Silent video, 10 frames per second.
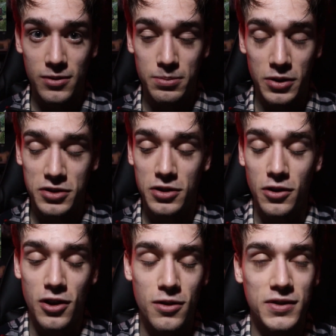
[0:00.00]
Boston
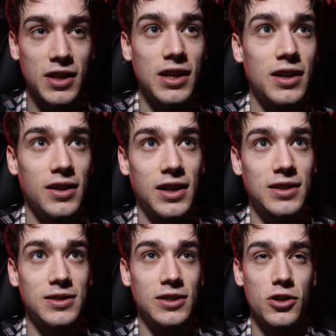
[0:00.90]
QZ,
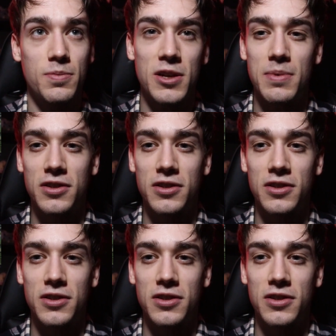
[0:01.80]
and it just makes me